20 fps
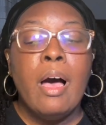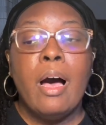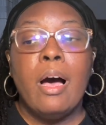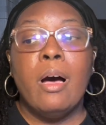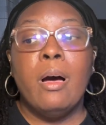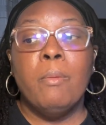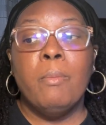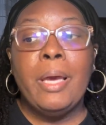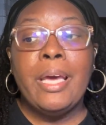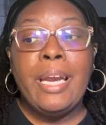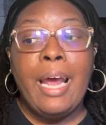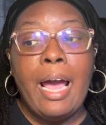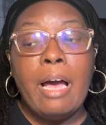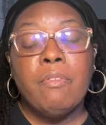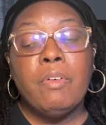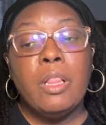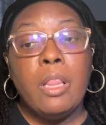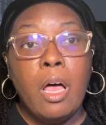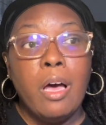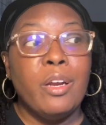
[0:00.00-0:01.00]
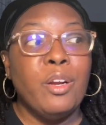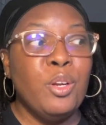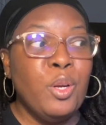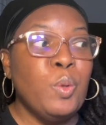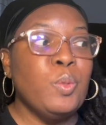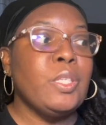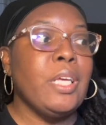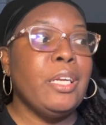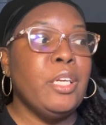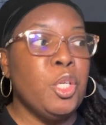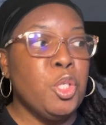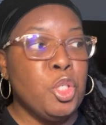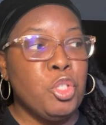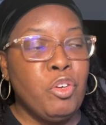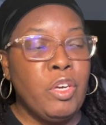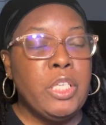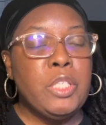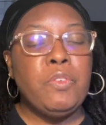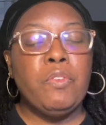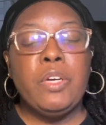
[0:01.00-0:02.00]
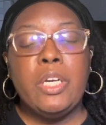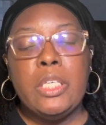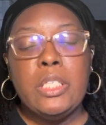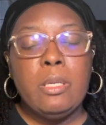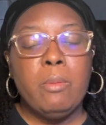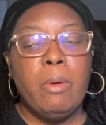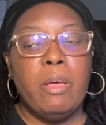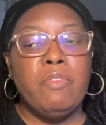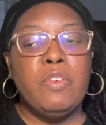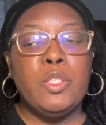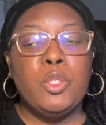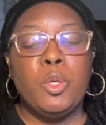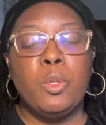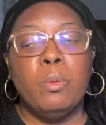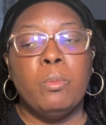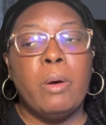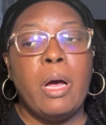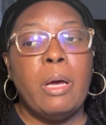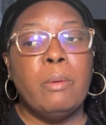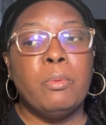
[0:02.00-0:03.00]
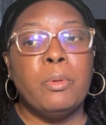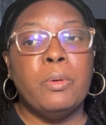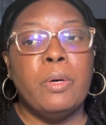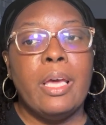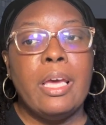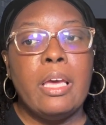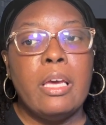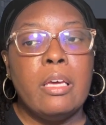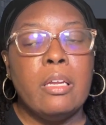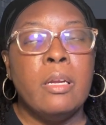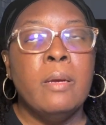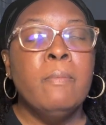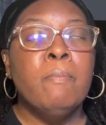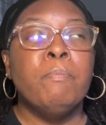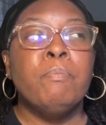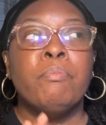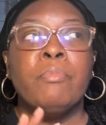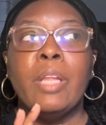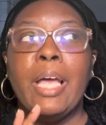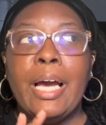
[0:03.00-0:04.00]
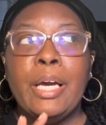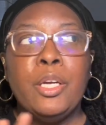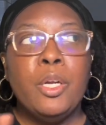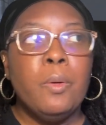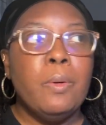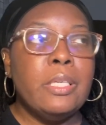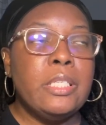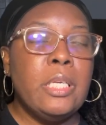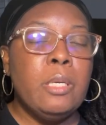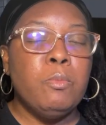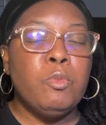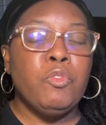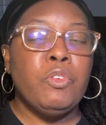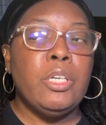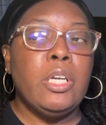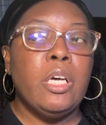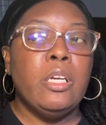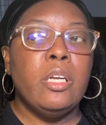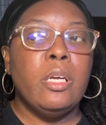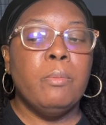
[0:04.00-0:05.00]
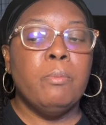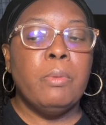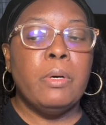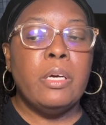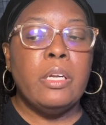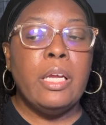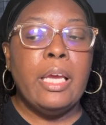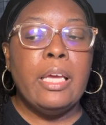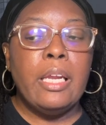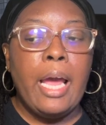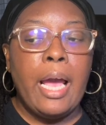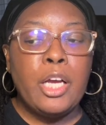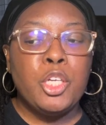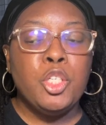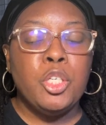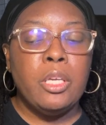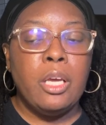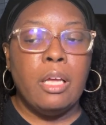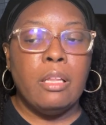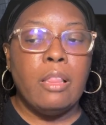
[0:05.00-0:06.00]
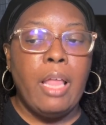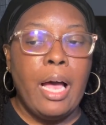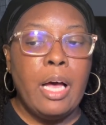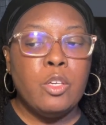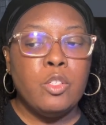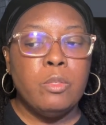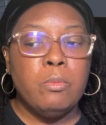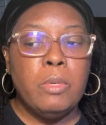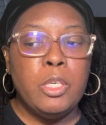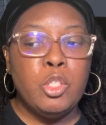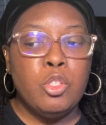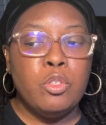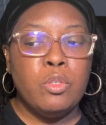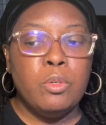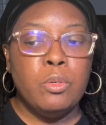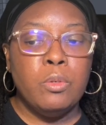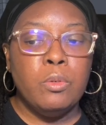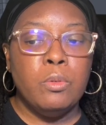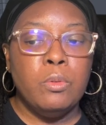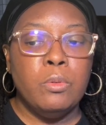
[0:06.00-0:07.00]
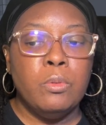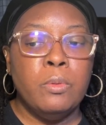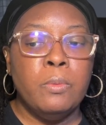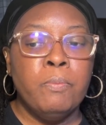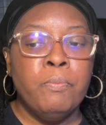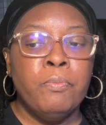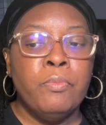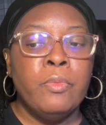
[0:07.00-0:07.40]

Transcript: Um, and I have a lot notes I need to transfer into my physical Bible. And I know it seems redundant, but it actually allows me to